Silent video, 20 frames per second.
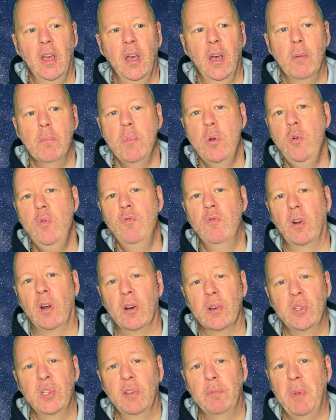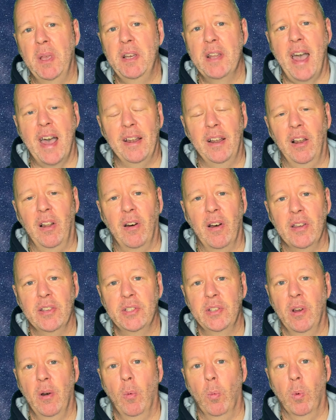Moon rocks have been
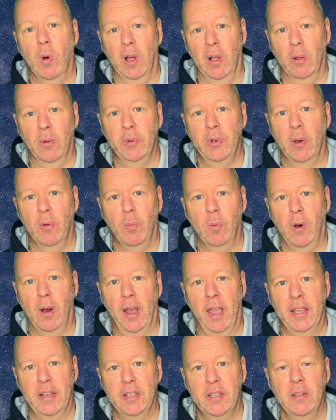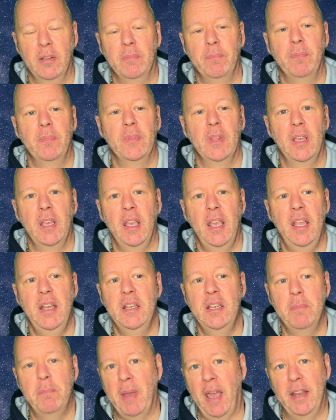analysed worldwide,
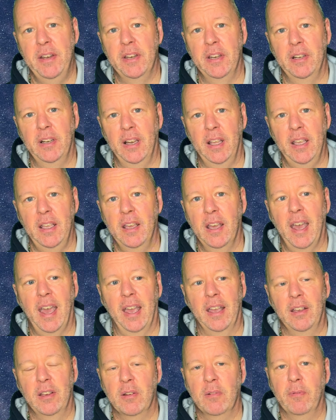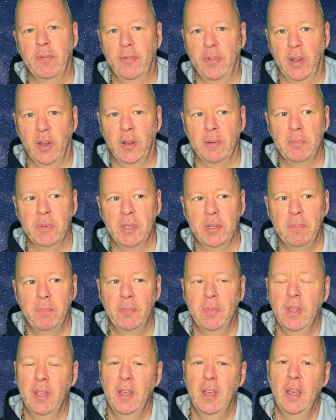independently and confirmed.
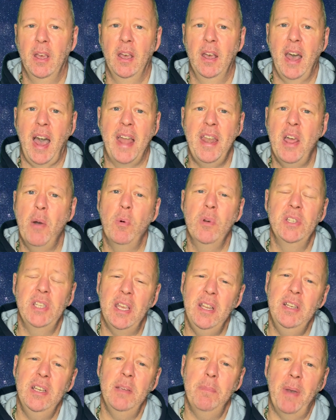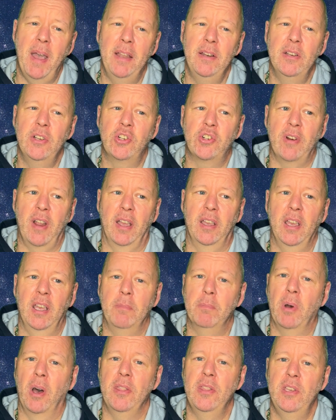And there was independent tracking
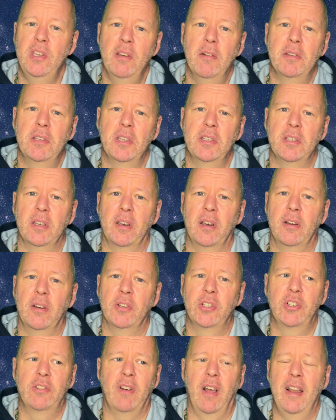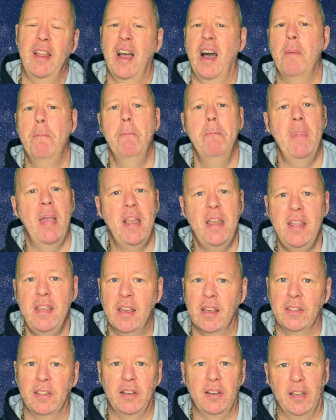by the USSR, Australia, and many
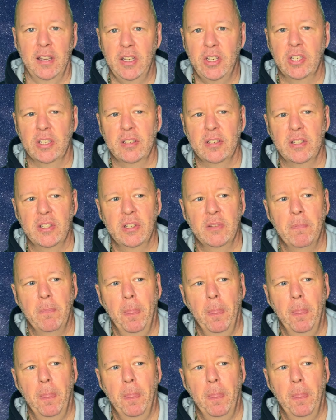other nations.